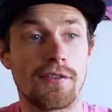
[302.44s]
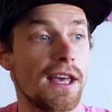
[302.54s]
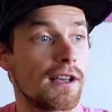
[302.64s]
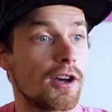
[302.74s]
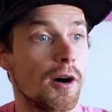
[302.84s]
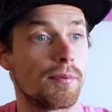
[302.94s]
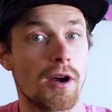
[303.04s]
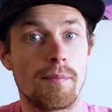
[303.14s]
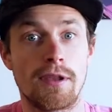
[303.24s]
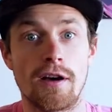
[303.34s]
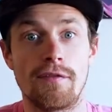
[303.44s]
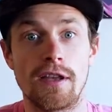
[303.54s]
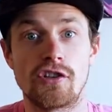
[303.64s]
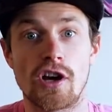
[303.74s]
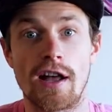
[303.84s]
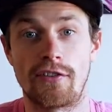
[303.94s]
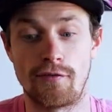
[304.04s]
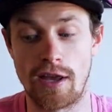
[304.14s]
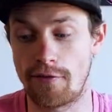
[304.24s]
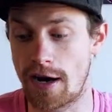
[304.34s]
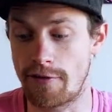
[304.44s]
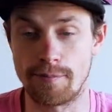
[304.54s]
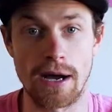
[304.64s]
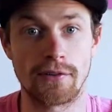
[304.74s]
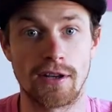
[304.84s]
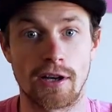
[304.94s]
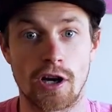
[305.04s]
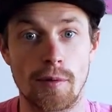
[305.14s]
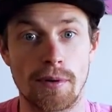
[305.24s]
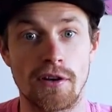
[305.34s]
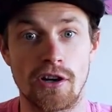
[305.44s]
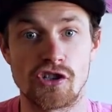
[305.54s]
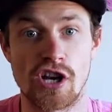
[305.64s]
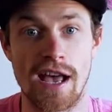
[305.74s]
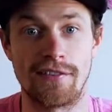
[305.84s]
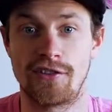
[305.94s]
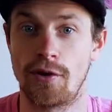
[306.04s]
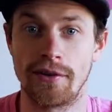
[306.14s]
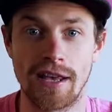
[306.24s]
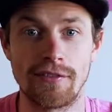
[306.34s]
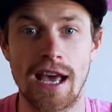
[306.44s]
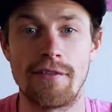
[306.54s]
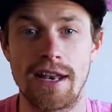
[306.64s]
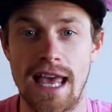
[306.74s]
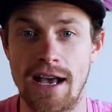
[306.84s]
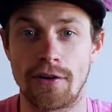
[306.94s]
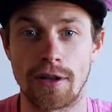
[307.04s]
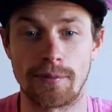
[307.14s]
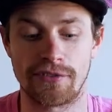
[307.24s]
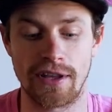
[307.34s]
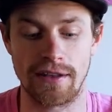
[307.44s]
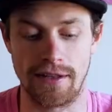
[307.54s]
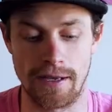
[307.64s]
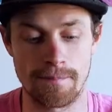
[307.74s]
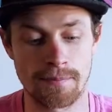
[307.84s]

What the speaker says: with like GoPro POV shots, if you ever have mounted a GoPro to your chest, you always have to have it angled up slightly.